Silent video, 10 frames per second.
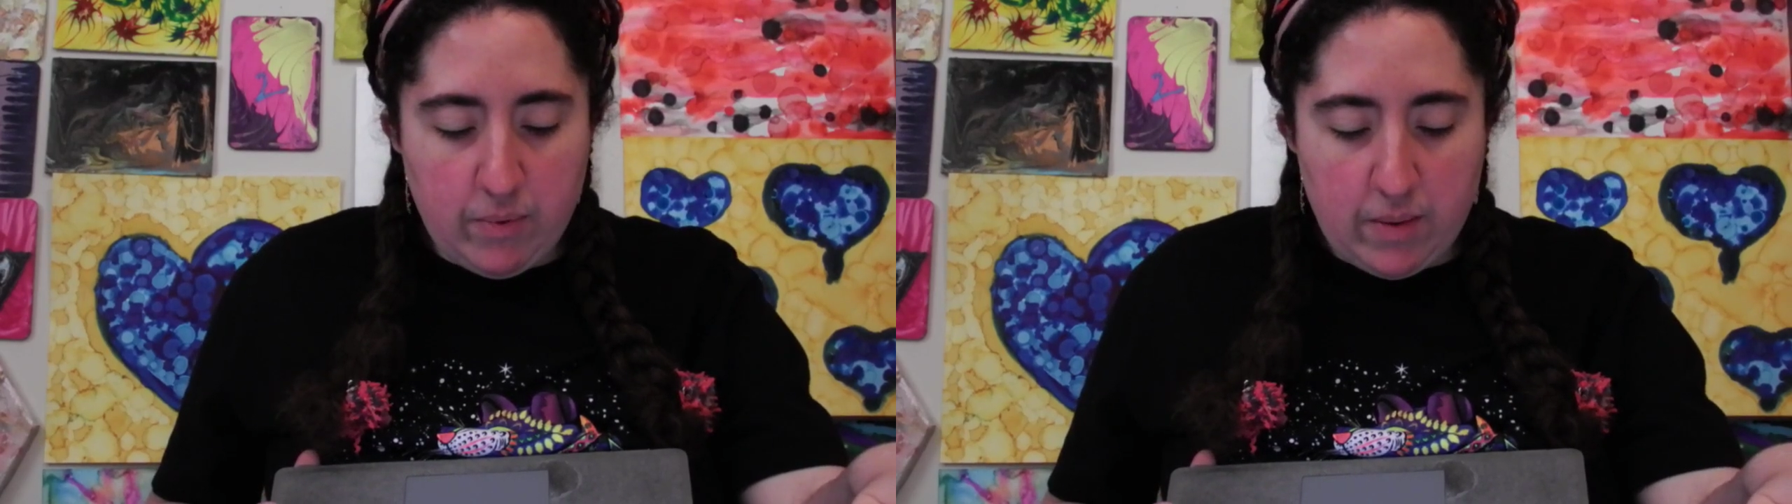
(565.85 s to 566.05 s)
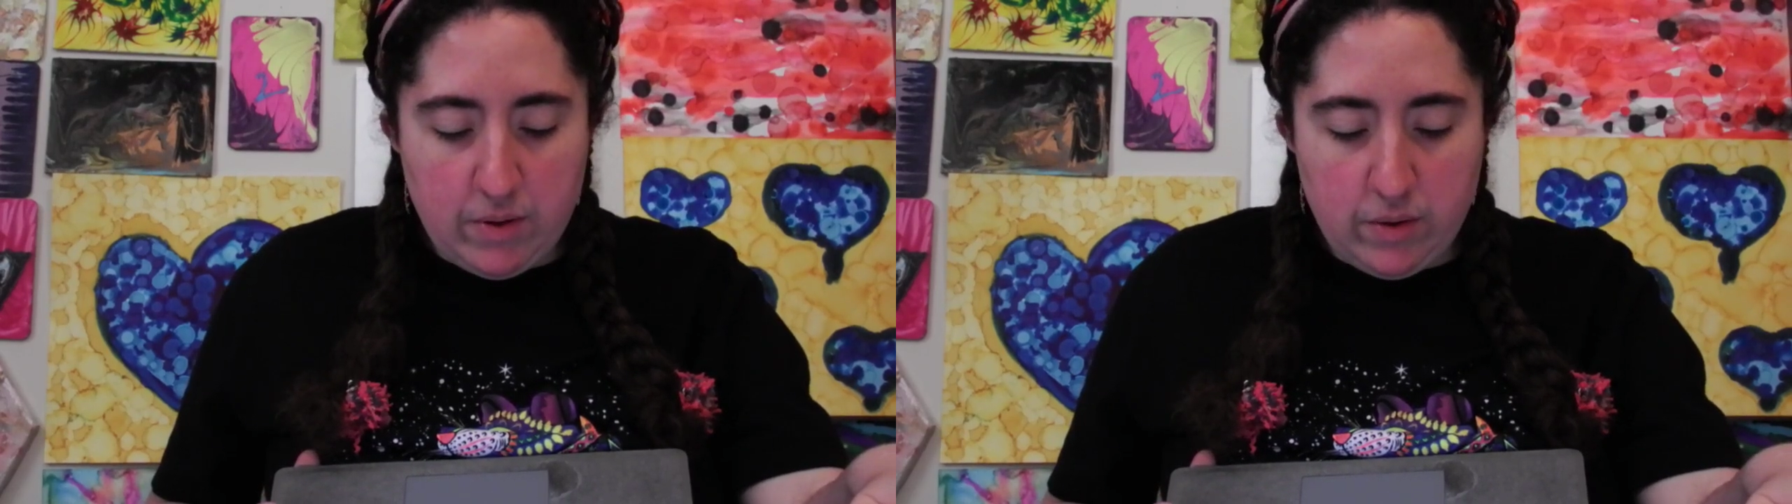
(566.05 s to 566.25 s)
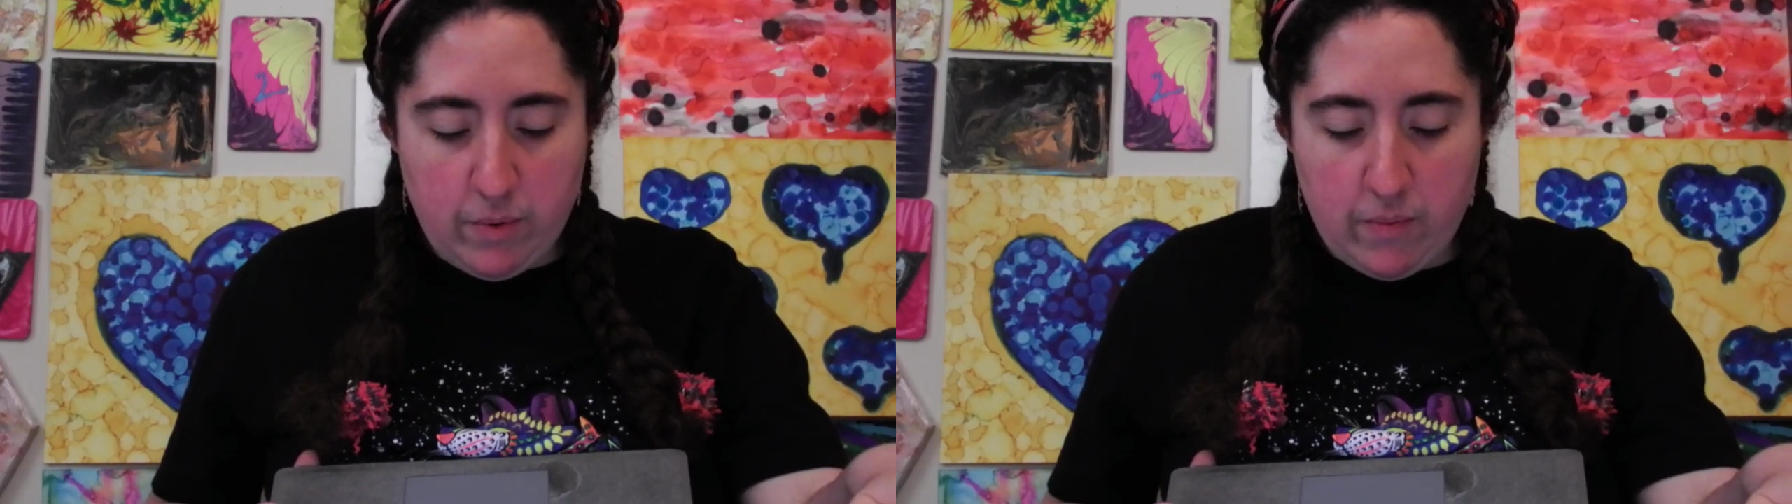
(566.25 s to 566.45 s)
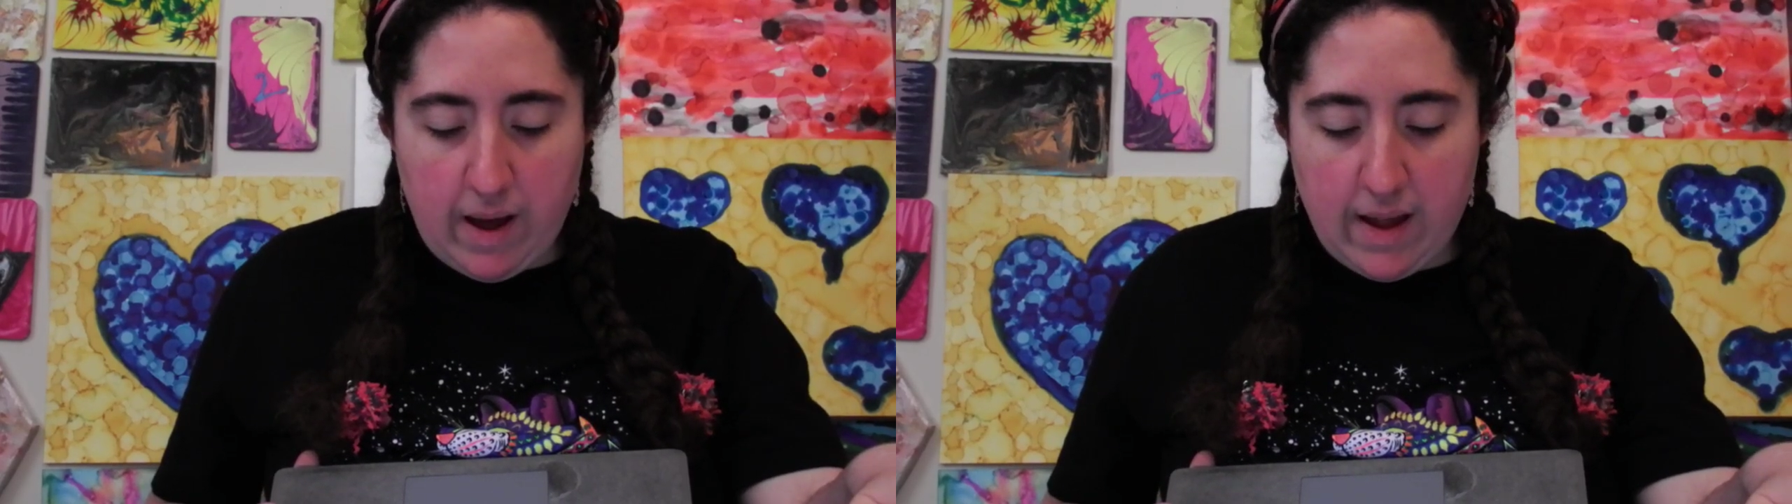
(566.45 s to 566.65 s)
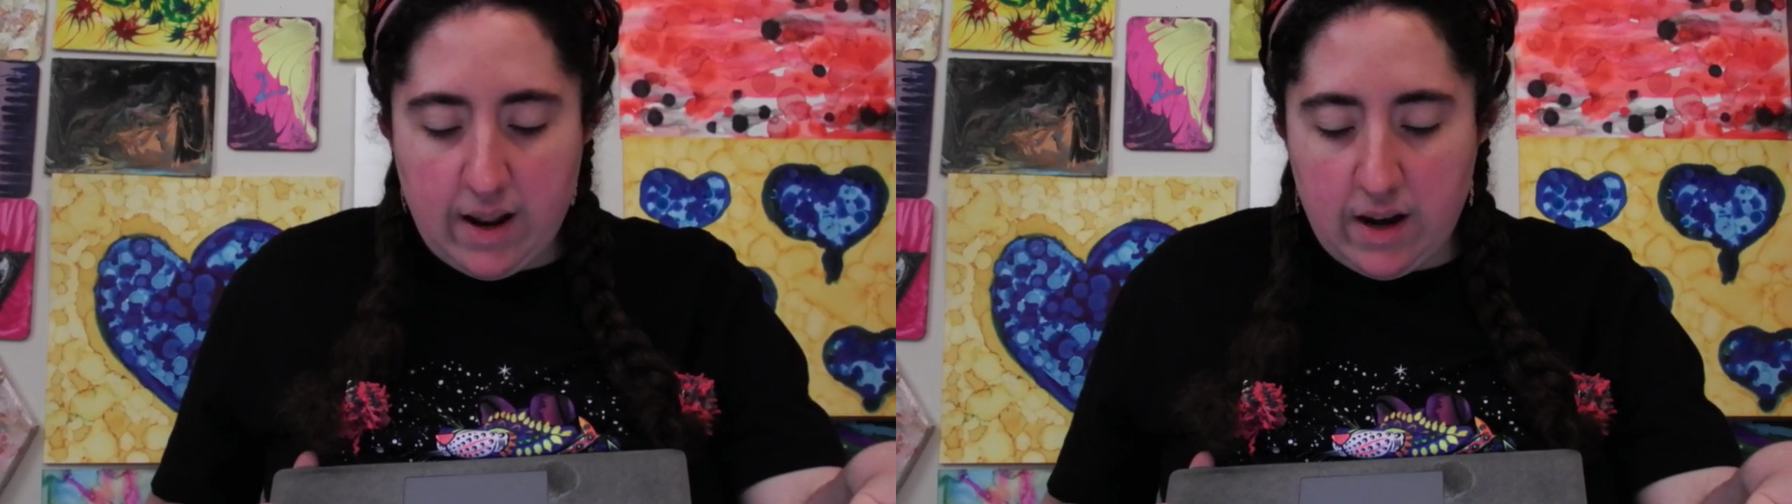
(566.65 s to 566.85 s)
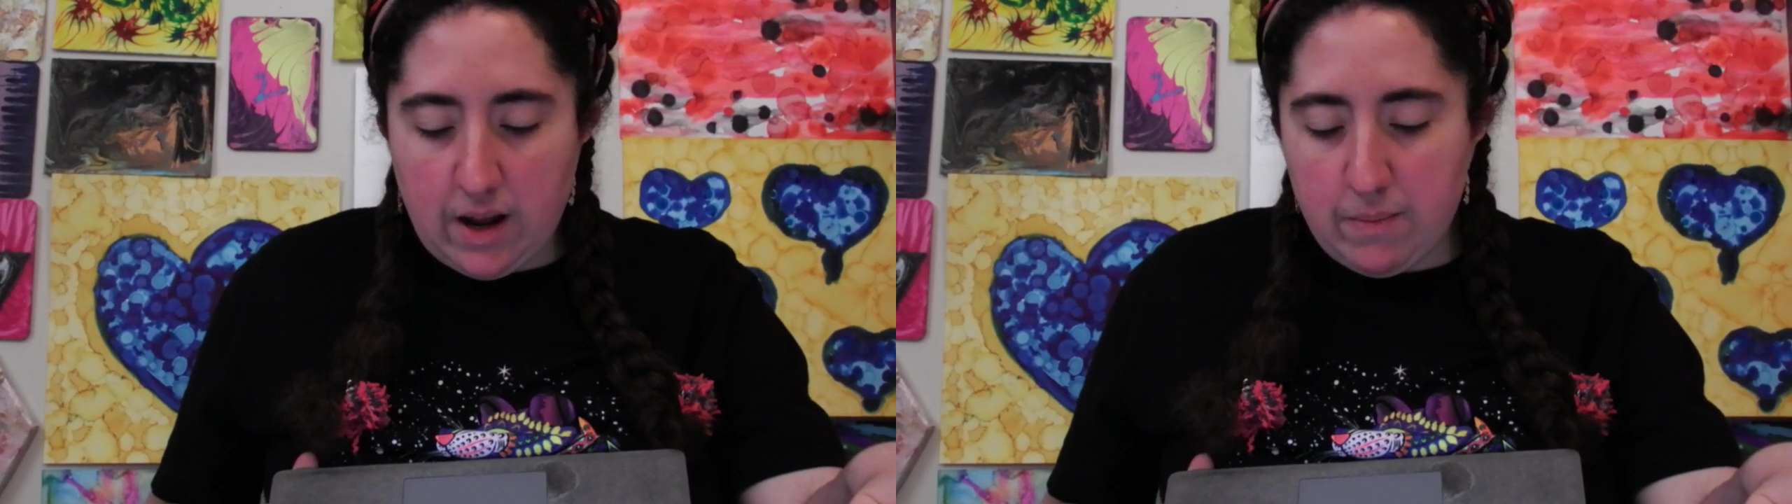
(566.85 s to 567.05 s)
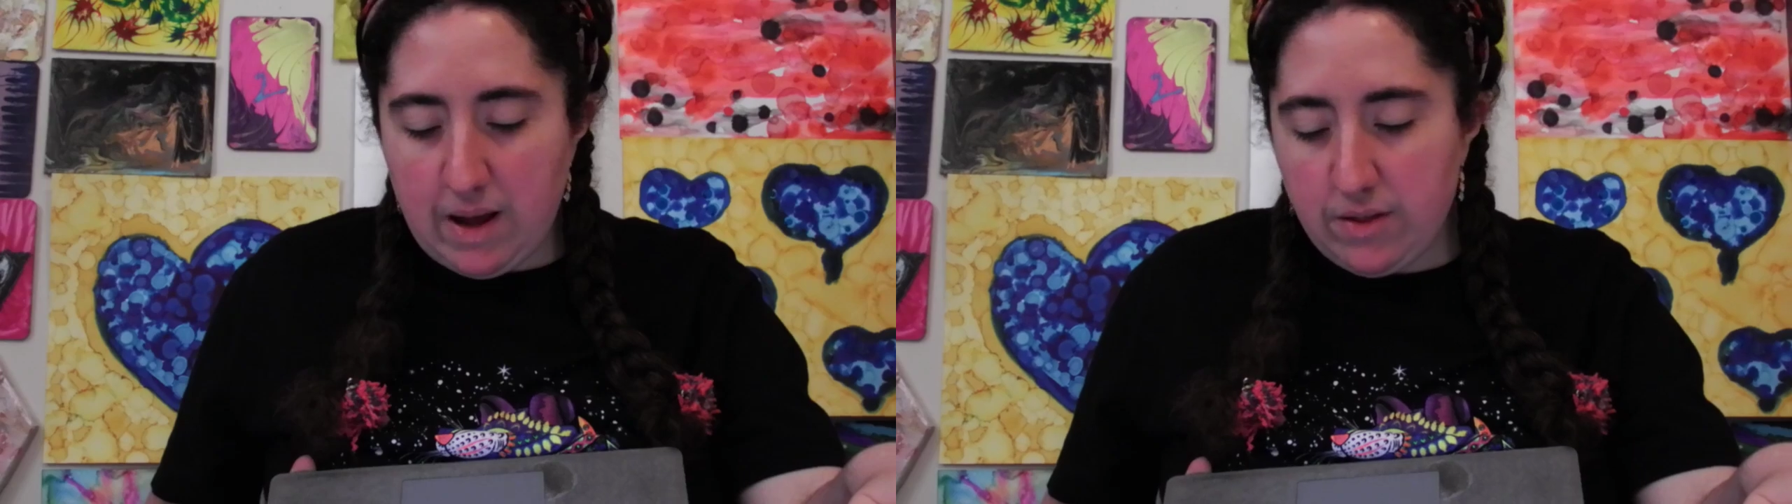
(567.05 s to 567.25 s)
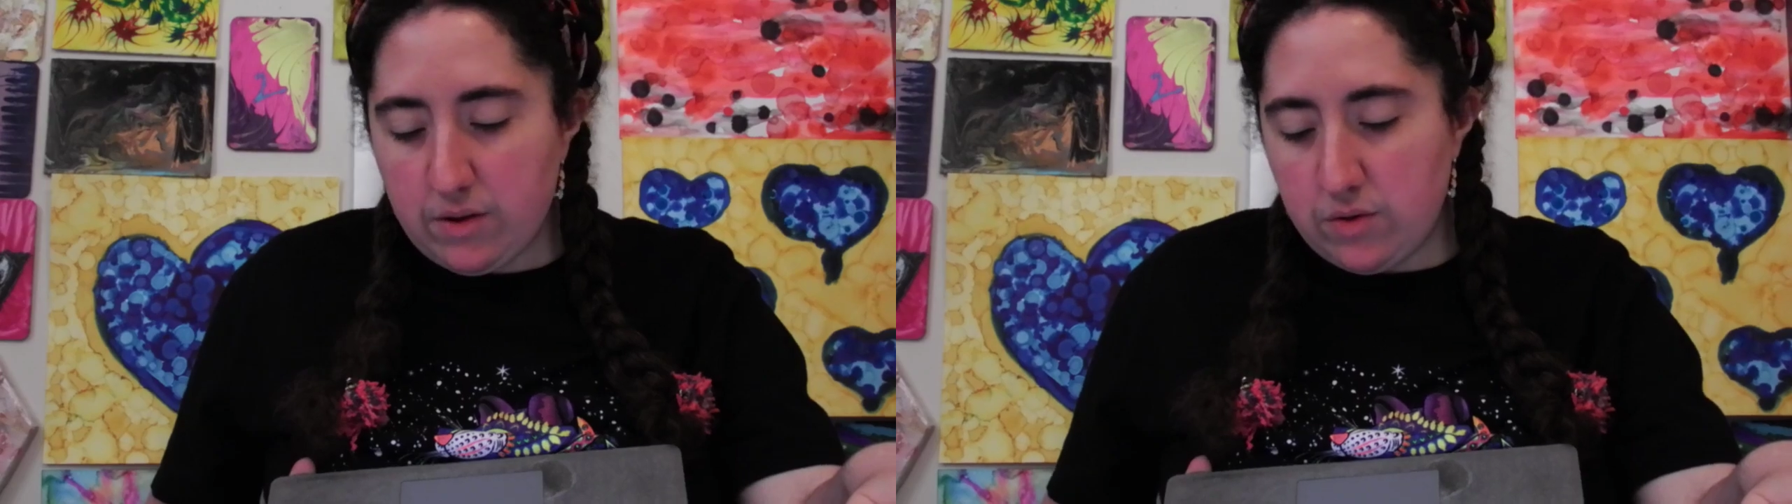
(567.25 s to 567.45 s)
promised to provide an armed
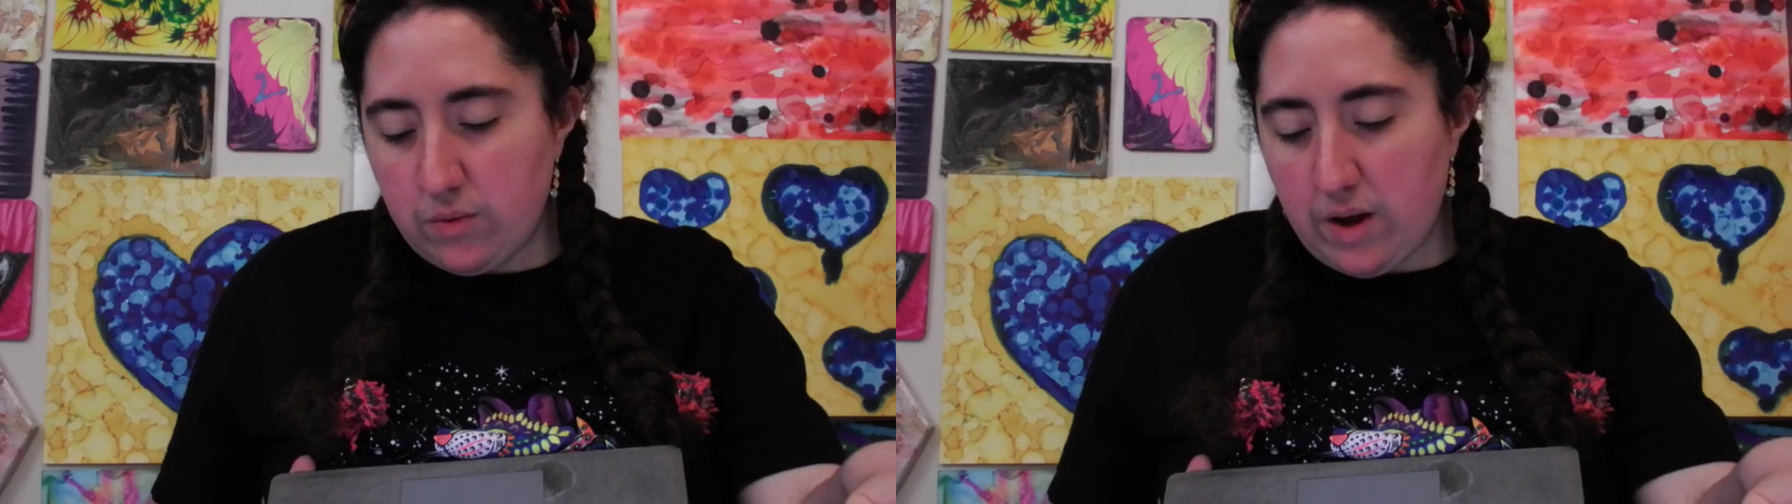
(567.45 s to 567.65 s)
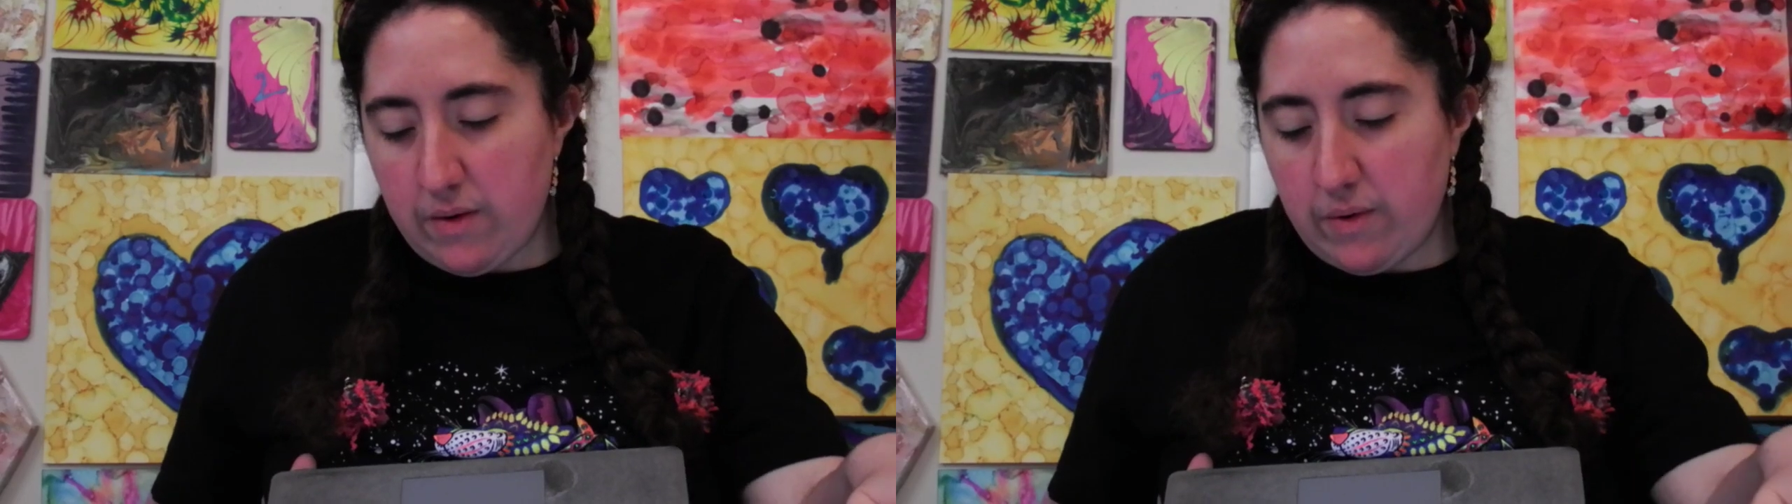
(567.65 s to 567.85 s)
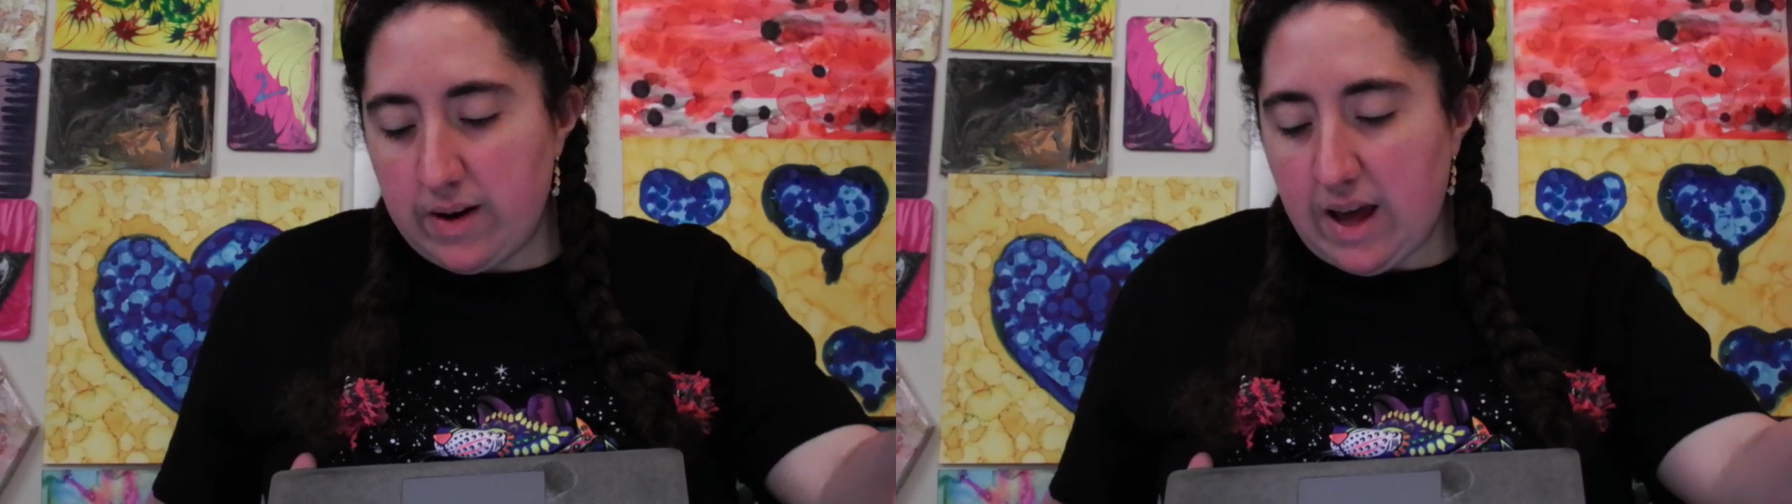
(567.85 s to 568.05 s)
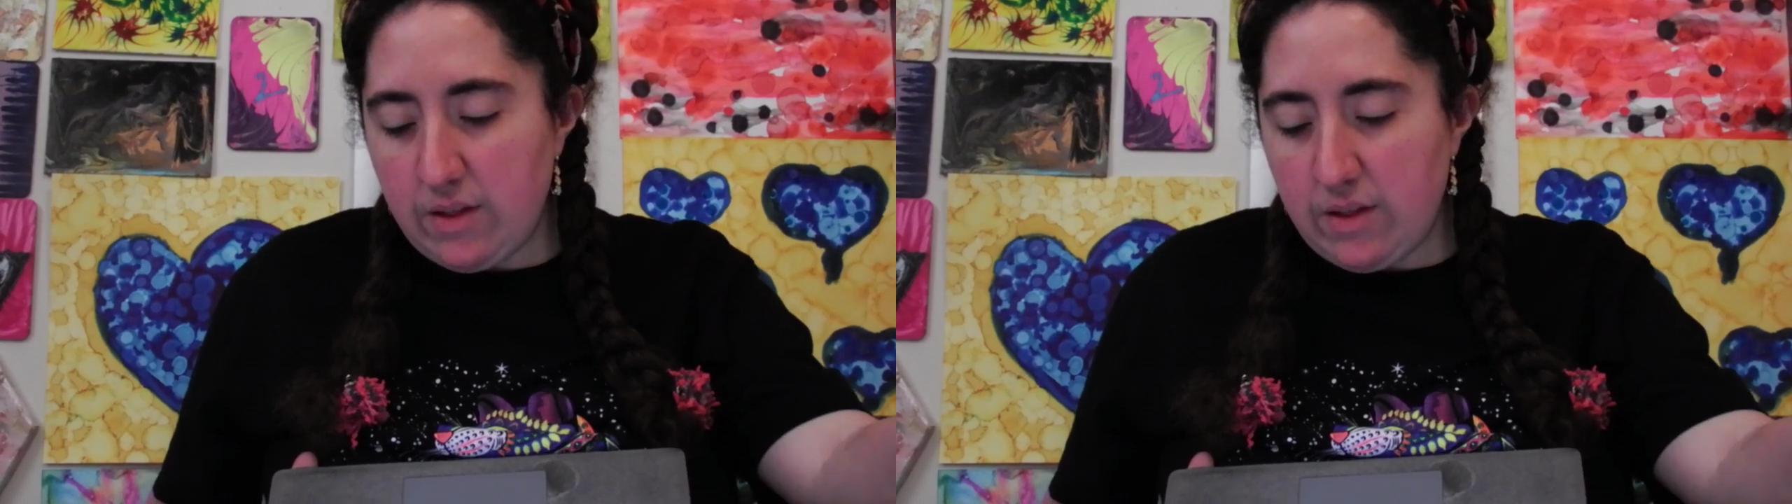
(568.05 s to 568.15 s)
escort to everyone,